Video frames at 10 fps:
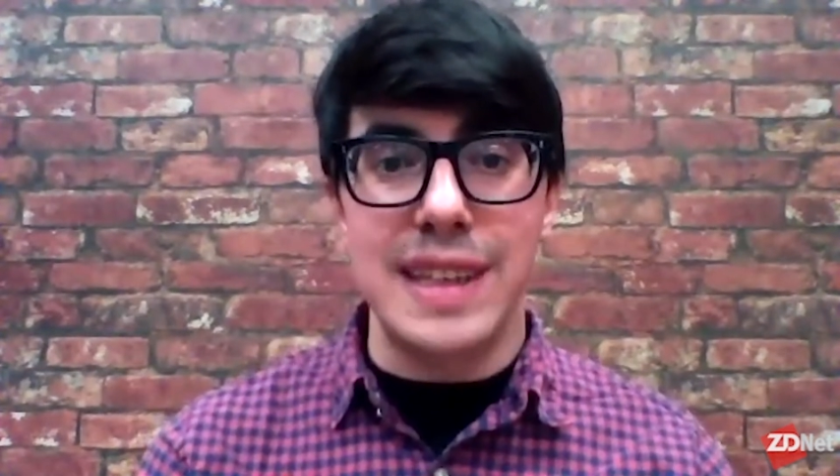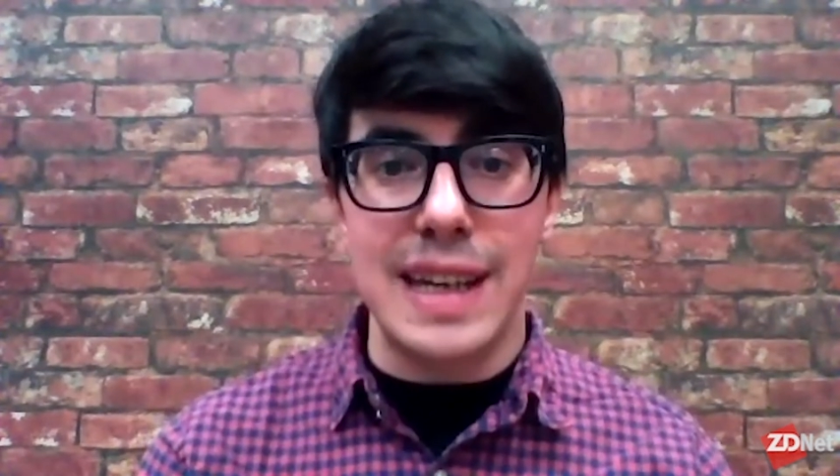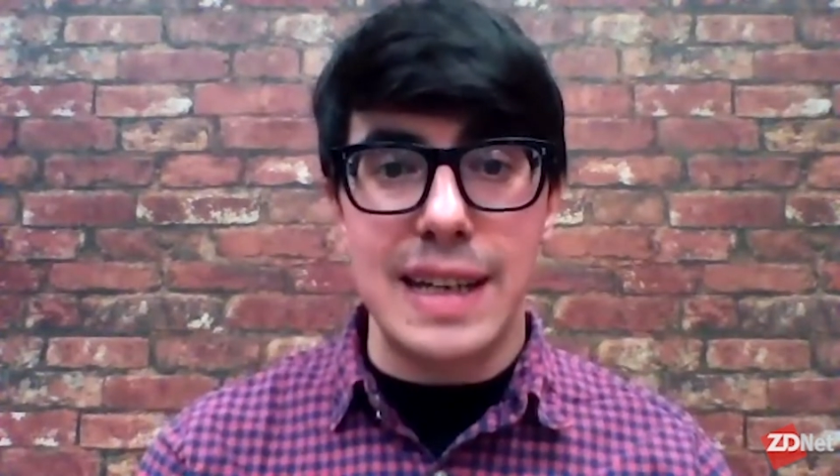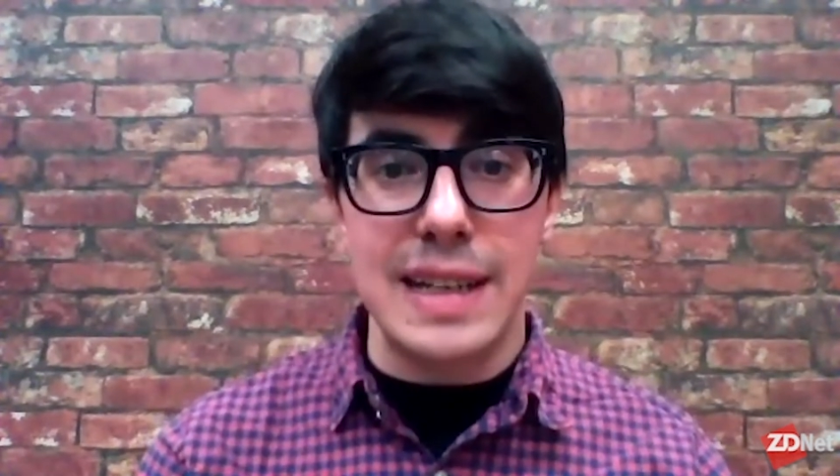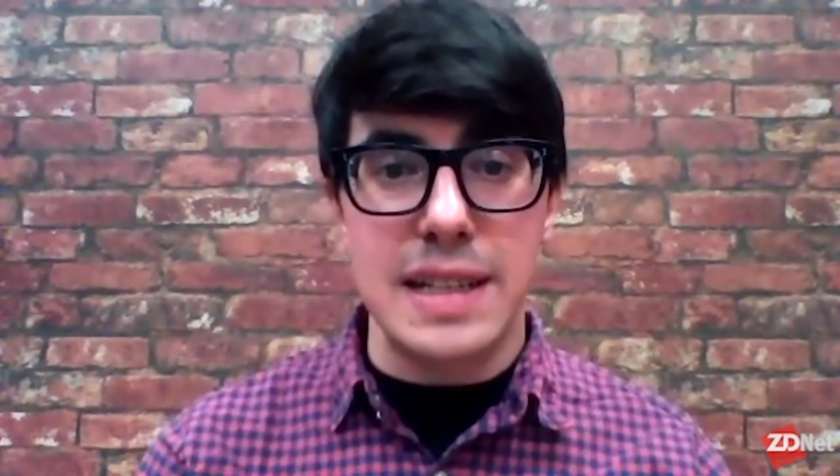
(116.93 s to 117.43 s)

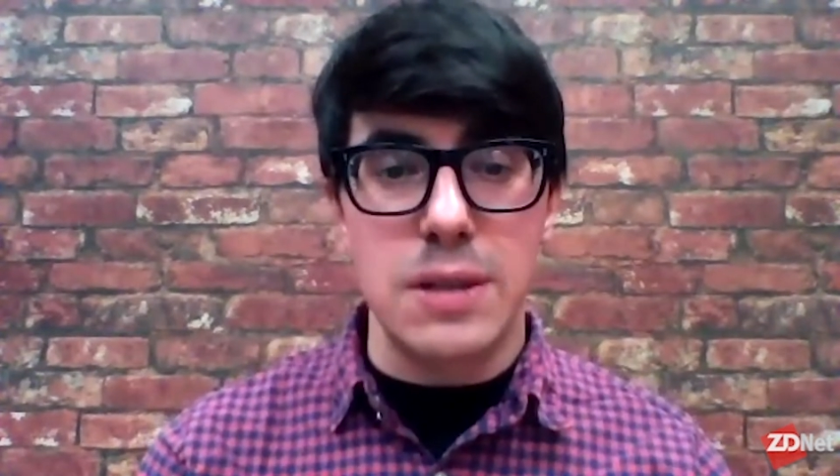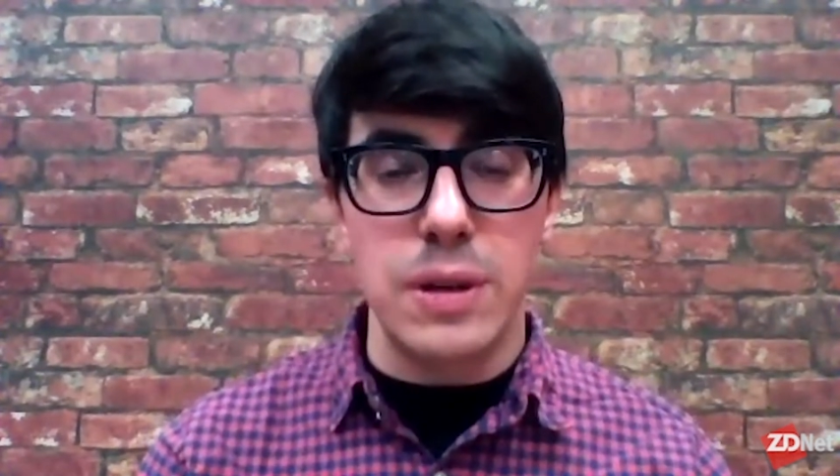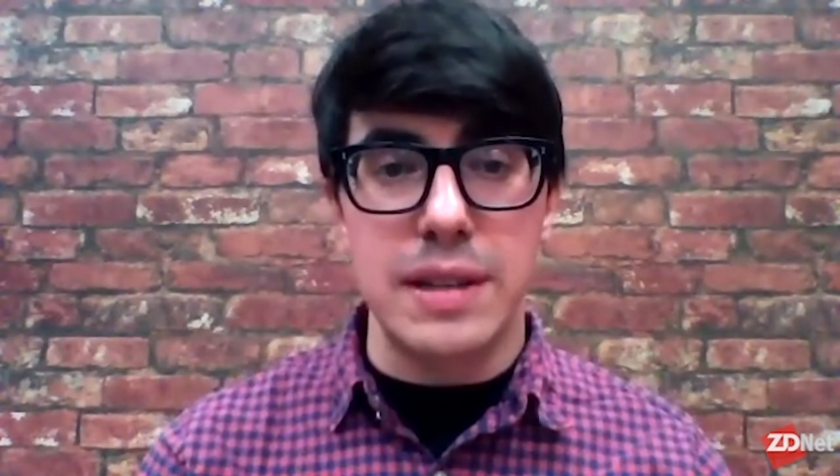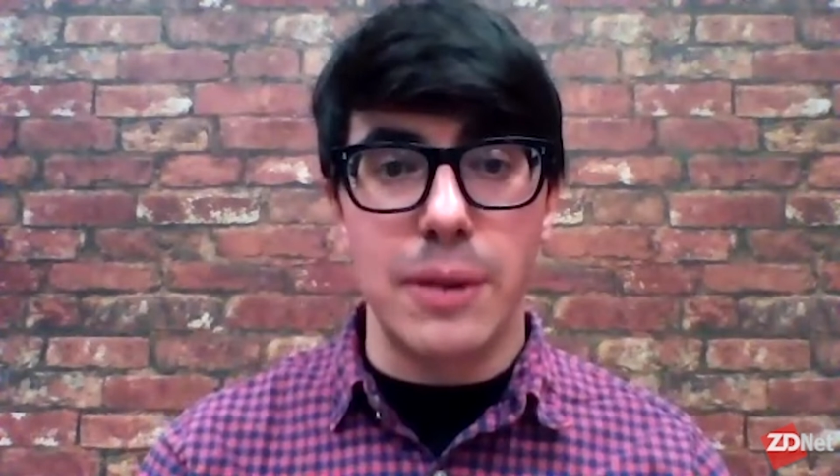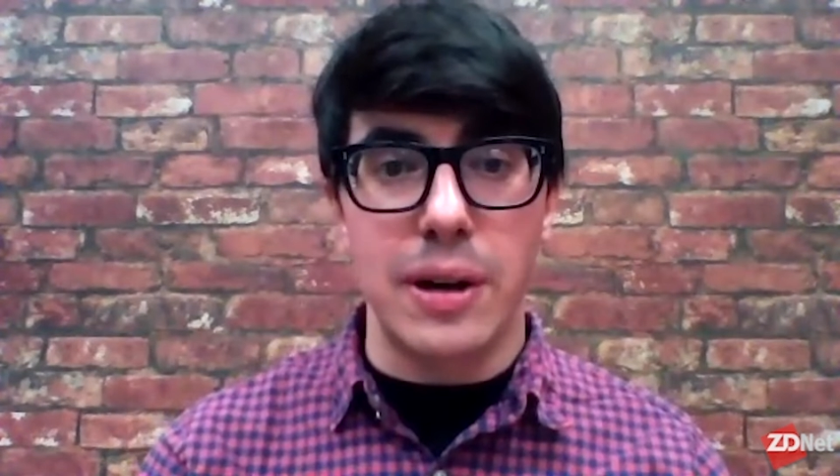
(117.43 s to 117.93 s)
years
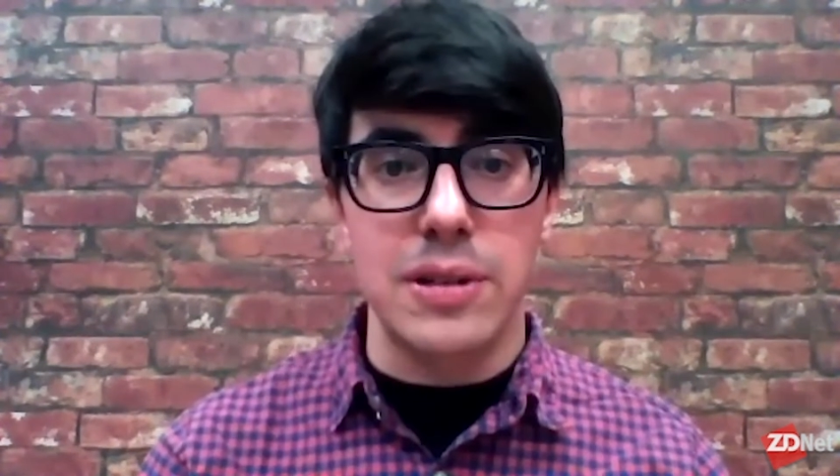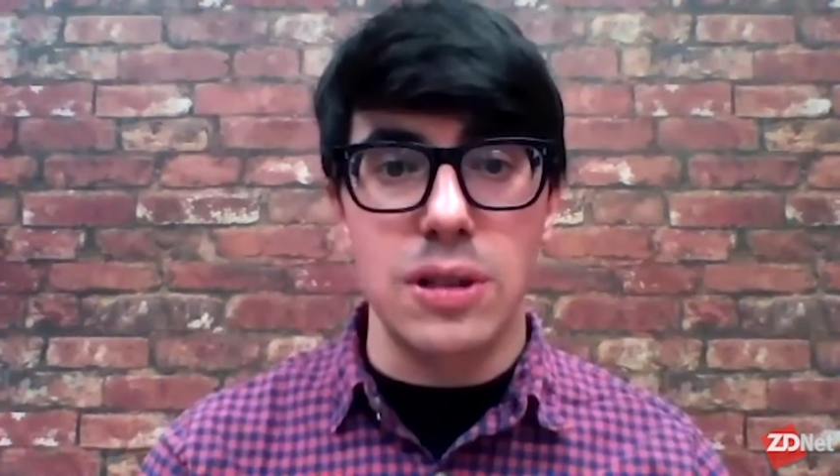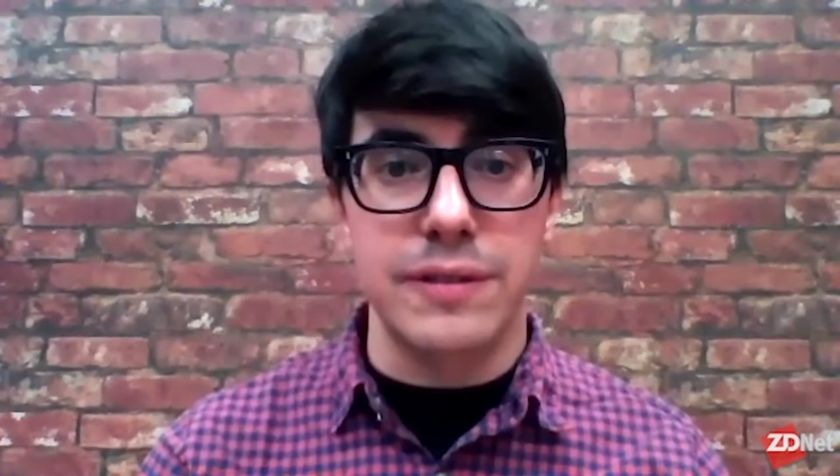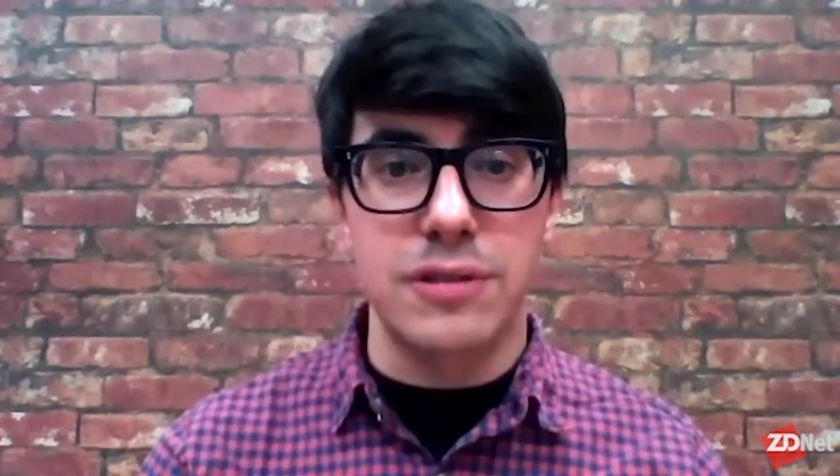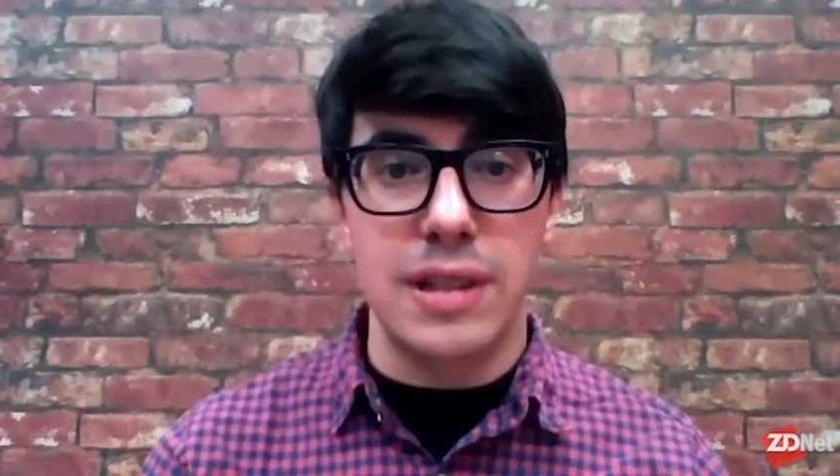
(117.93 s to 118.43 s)
with
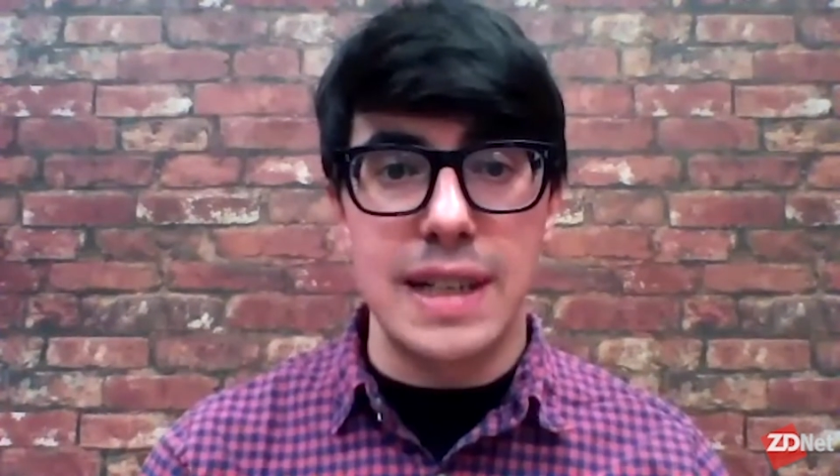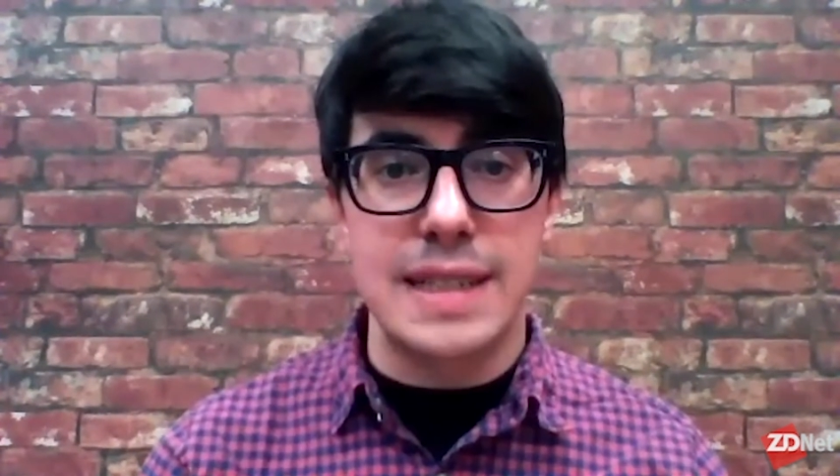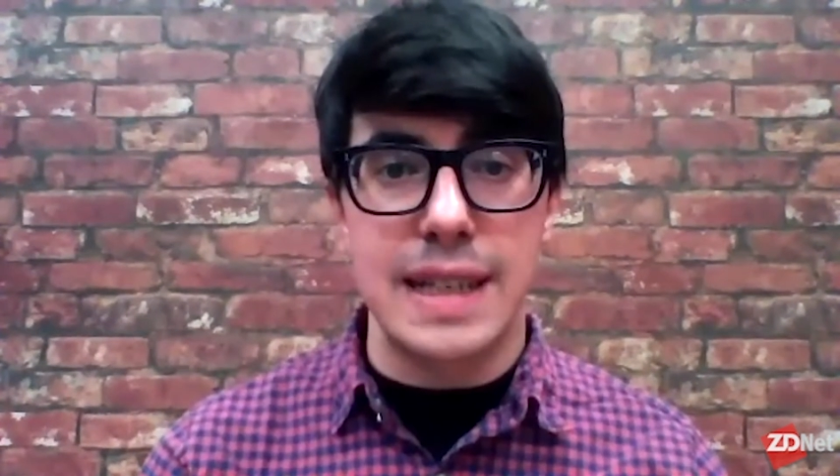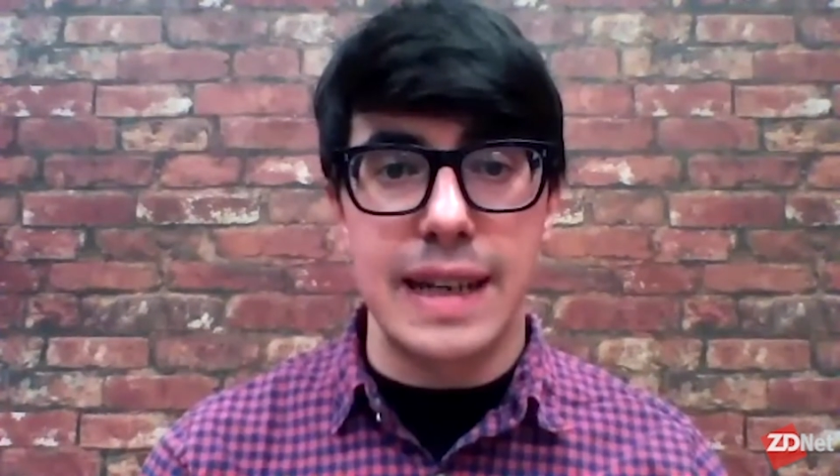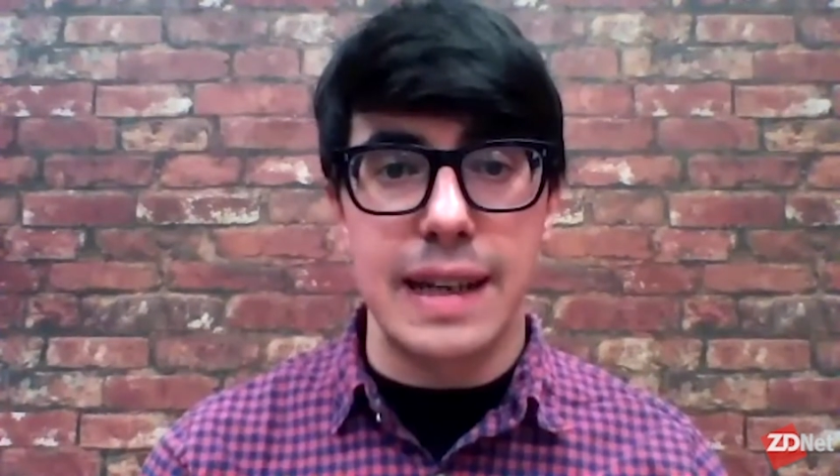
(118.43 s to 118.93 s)
Microsoft
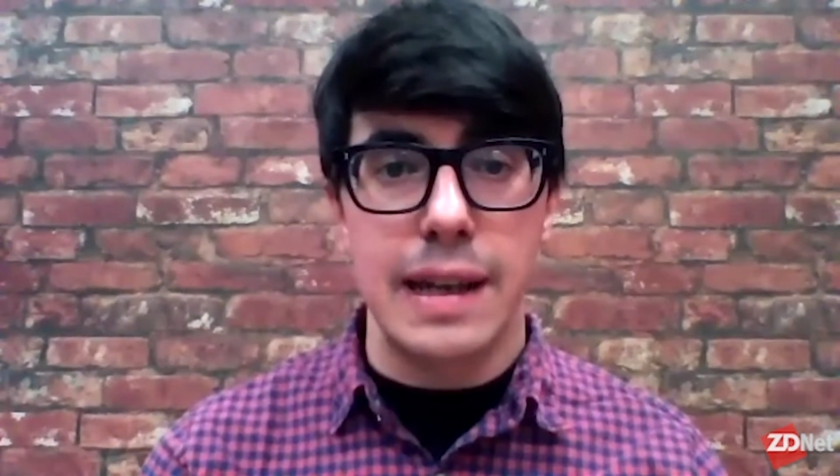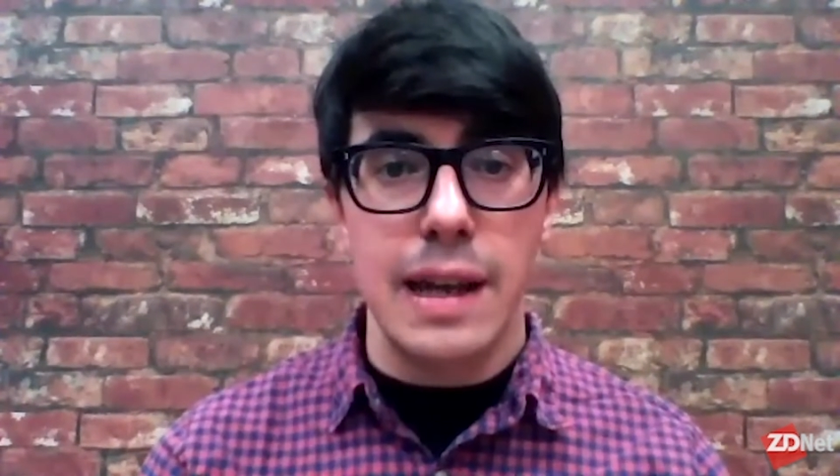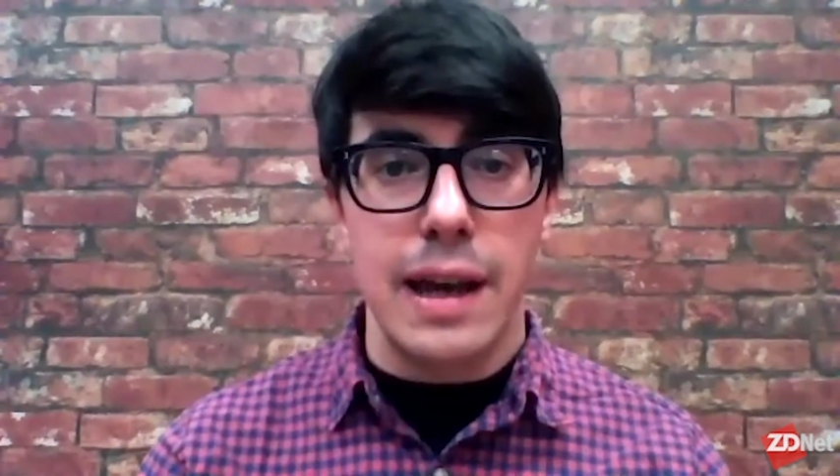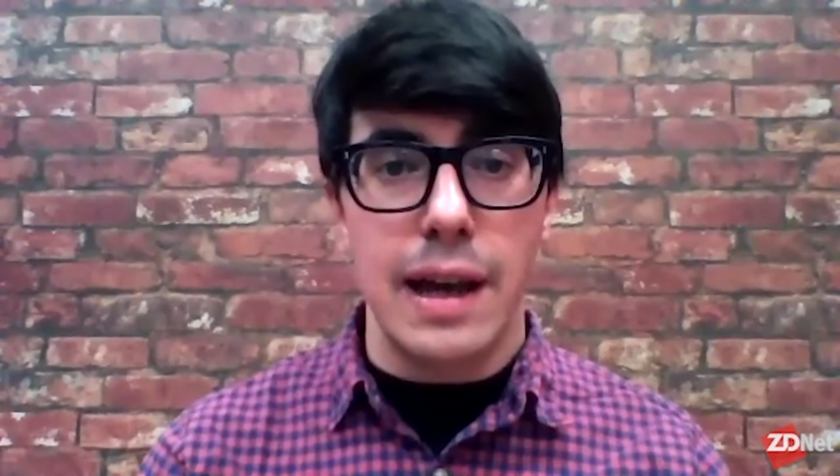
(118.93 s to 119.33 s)
releasing